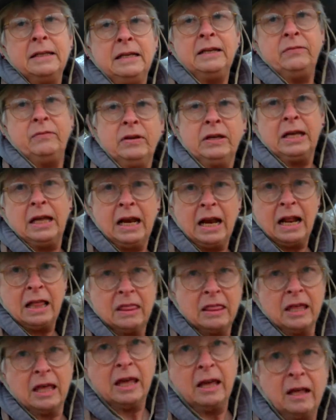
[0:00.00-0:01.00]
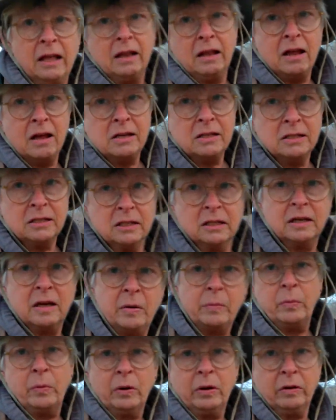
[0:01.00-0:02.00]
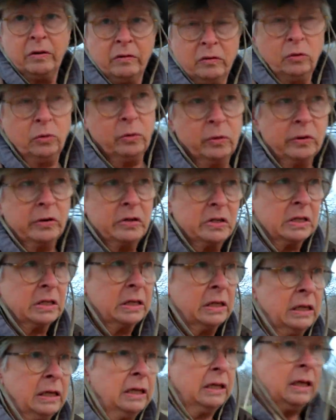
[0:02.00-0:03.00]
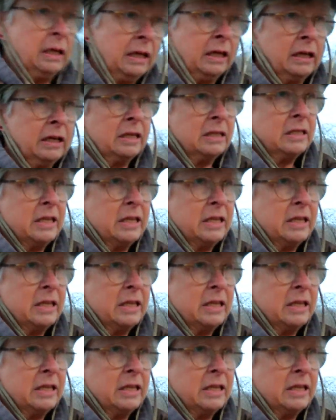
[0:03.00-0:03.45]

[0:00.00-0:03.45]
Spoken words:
even get anything. I lost a couple of lures because they